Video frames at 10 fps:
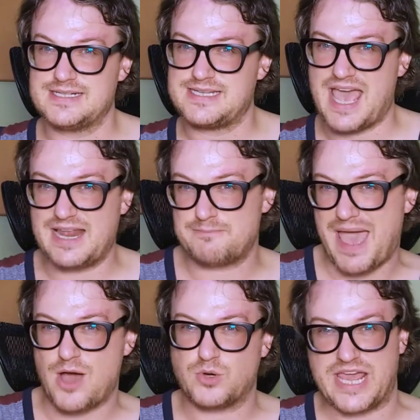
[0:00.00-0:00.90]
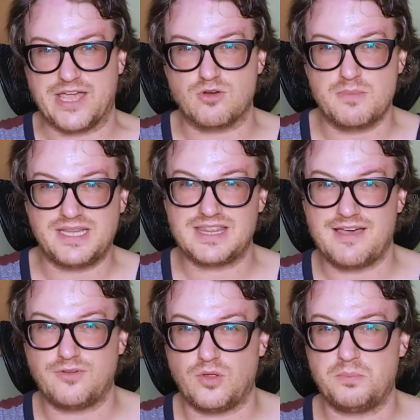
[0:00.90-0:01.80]
10-pound increment
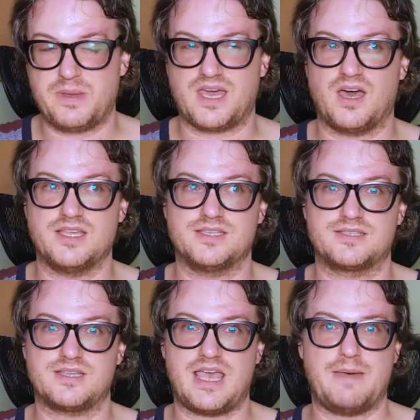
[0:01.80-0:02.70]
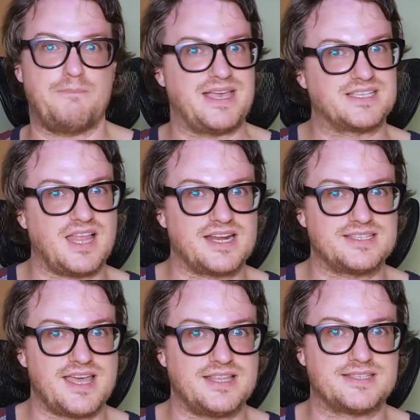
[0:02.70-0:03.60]
level because it makes a lot of
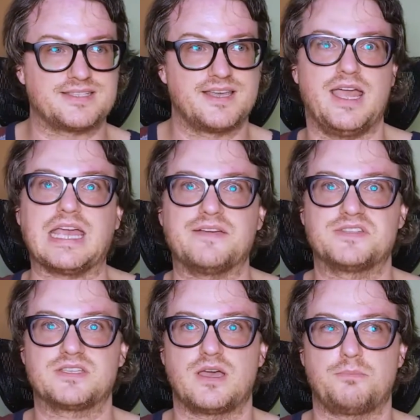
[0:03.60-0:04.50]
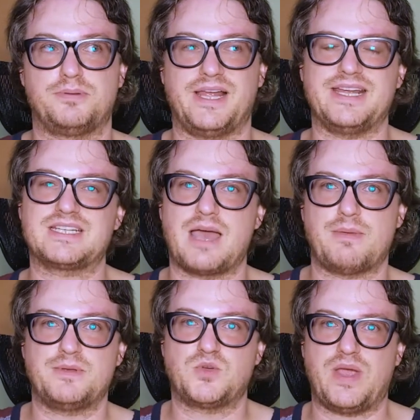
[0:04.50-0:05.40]
sense. It gives plenty of time in
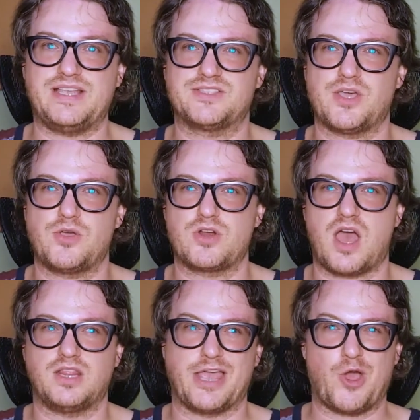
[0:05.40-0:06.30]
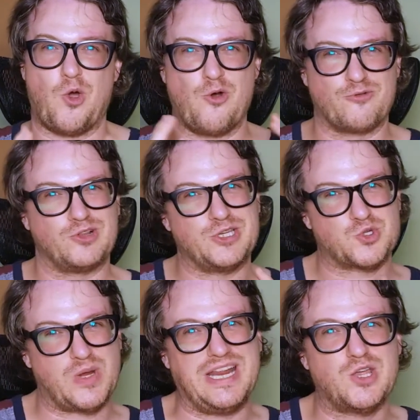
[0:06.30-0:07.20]
between, so you're not like overly
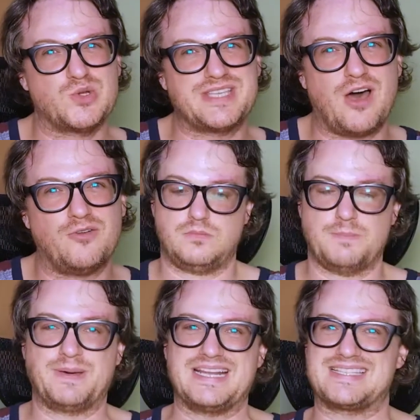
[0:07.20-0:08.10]
treating yourself, but